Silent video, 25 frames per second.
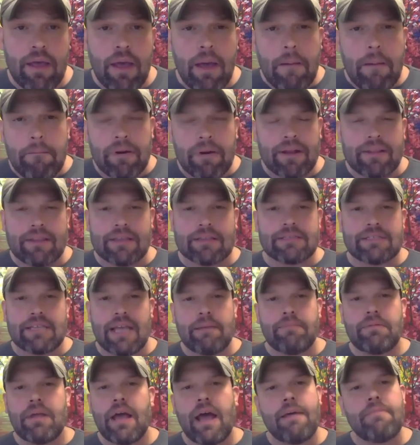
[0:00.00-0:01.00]
but at the same
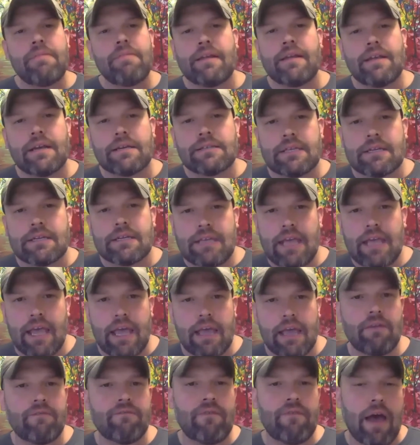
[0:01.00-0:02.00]
time, that doesn't
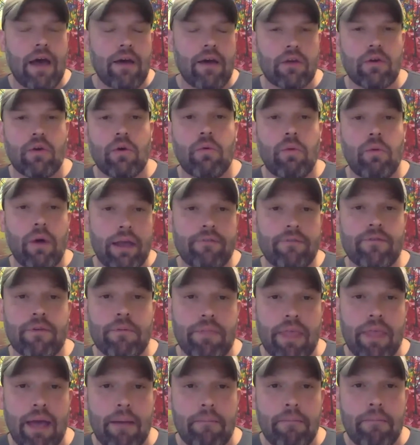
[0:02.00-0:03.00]
take value away from
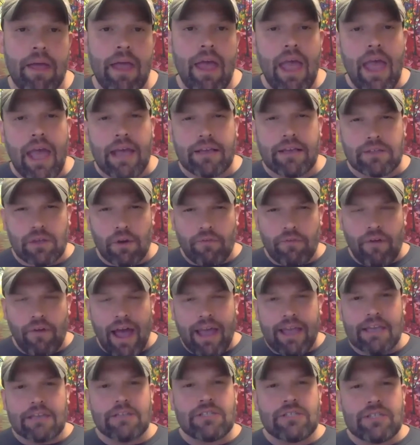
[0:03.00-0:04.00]
them. And so if I
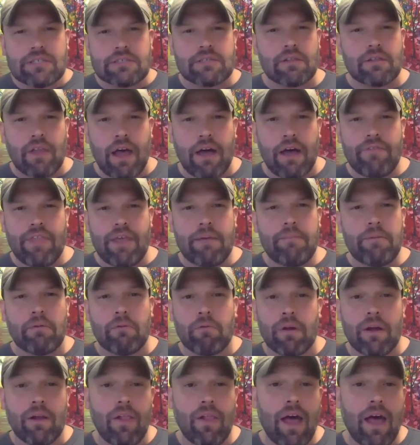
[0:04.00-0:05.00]
can just love them and
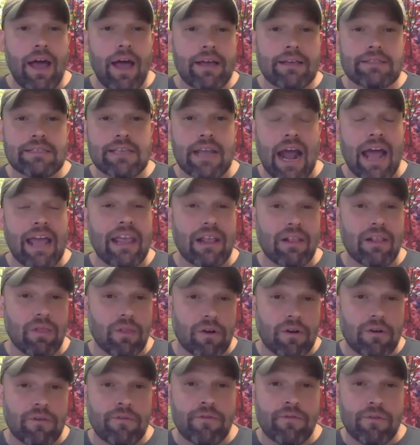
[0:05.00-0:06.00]
realize that I can
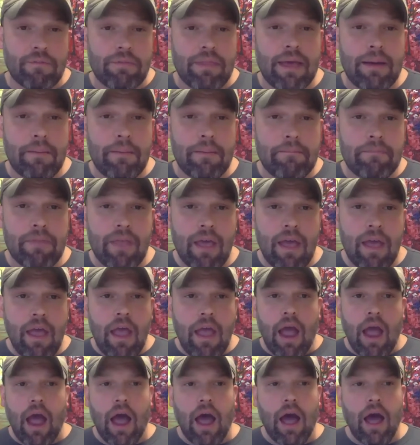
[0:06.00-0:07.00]
learn from them,
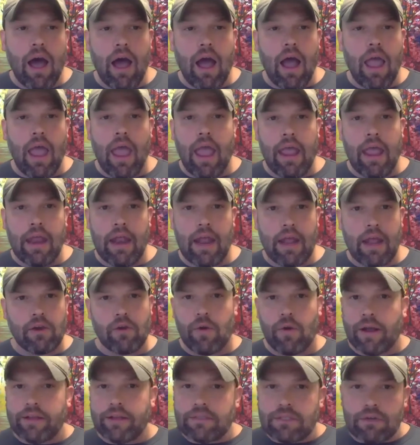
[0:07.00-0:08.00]
it
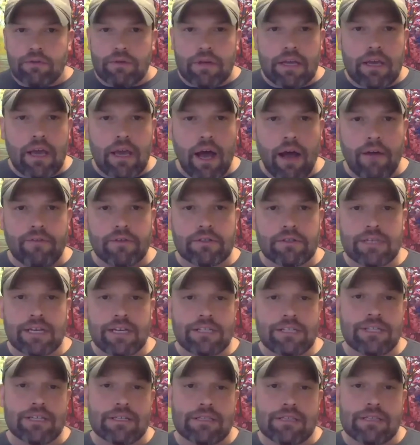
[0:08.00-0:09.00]
creates unique
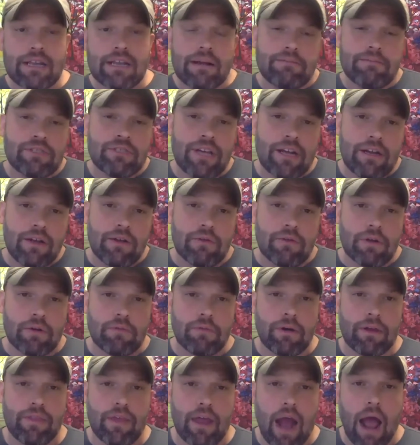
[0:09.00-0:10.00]
conversations, and I'm genuine
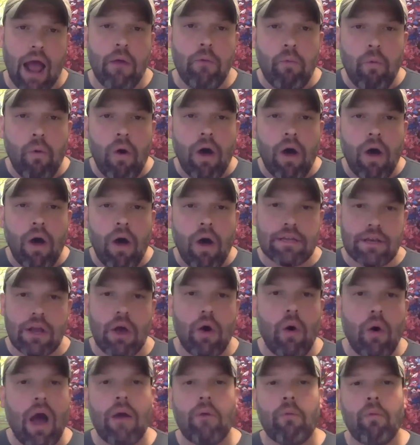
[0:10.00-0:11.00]
with it. I want to know,
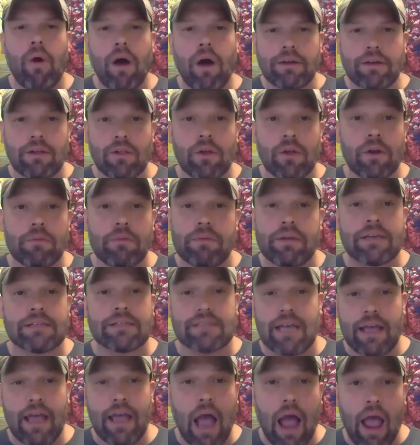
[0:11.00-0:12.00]
I want to learn, because
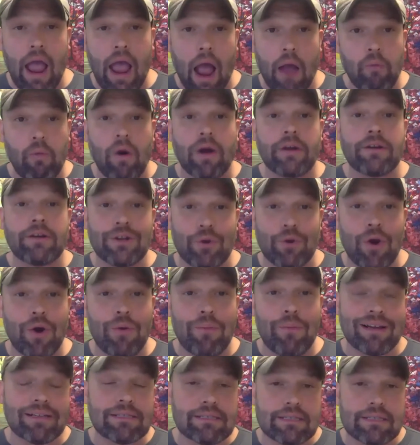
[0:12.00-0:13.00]
I want to grow
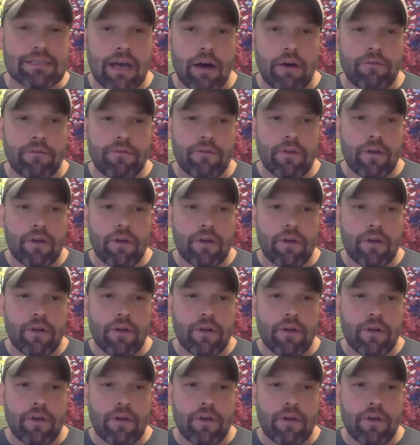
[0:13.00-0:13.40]
myself.